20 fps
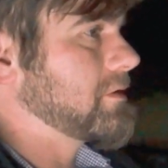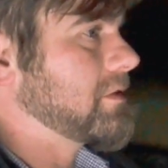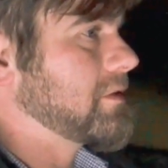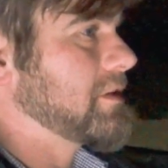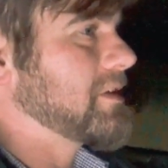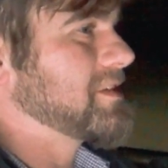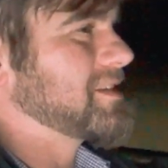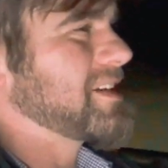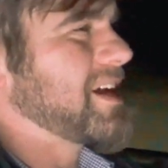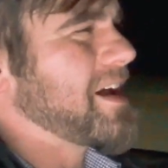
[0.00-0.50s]

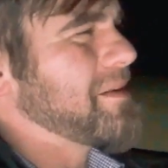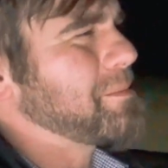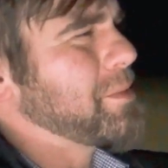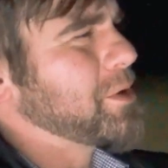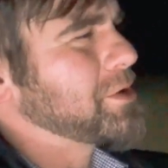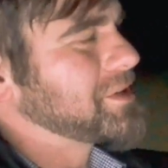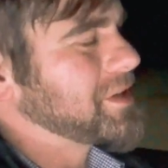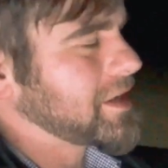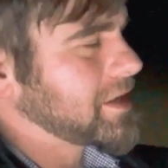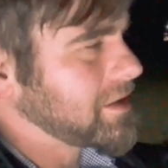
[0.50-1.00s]
It's not
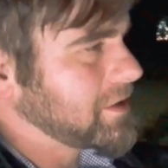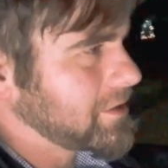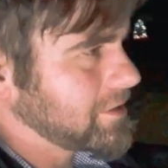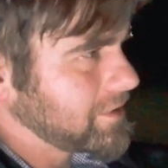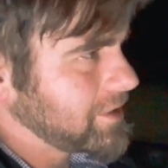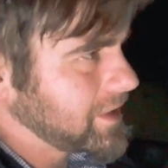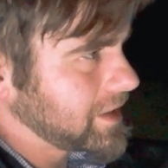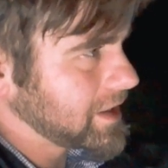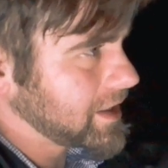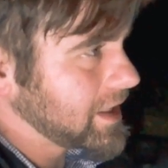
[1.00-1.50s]

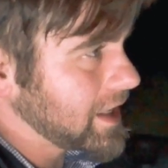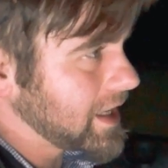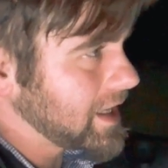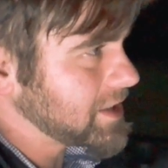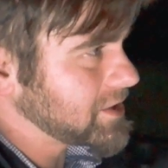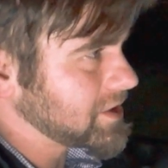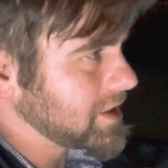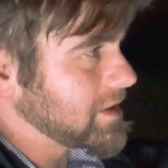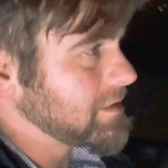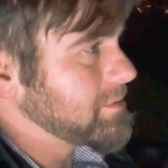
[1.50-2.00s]
particularly
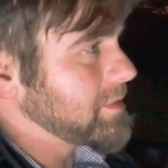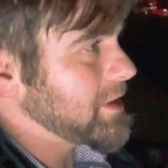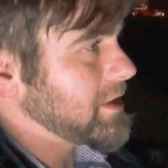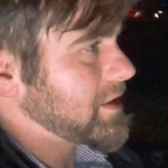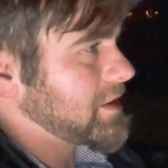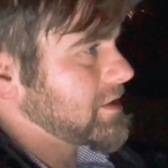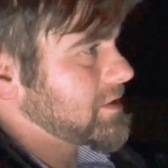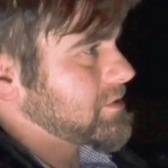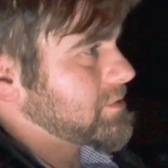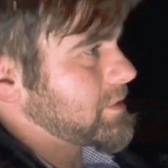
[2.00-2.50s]
engaging
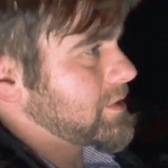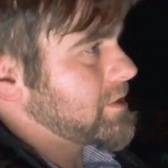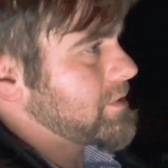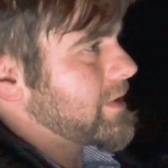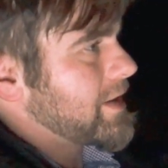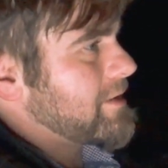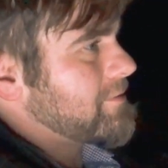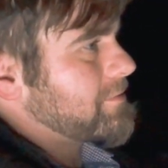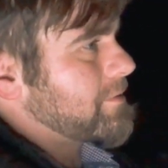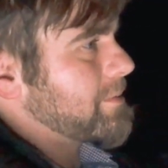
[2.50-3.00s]
because what you
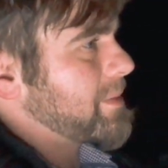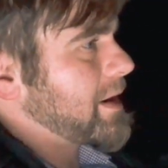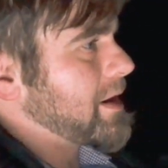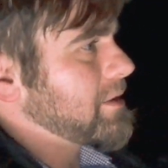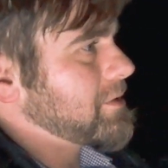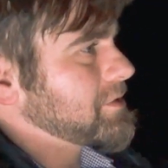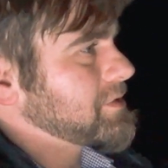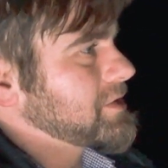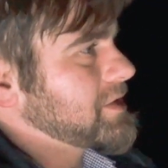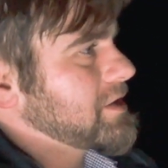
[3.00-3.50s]
have for
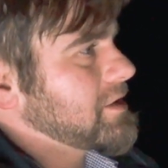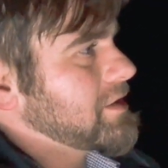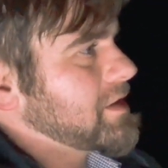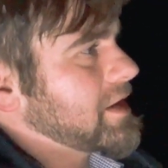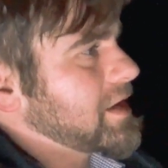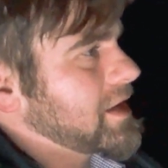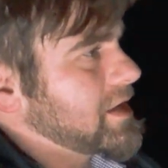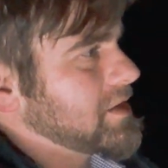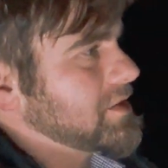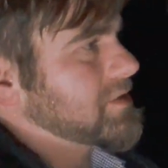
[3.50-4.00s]
power
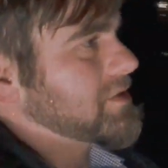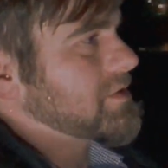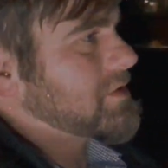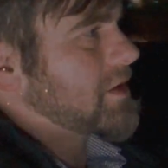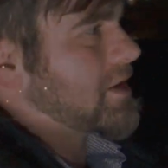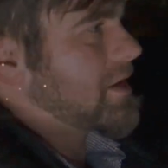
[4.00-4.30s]
steering is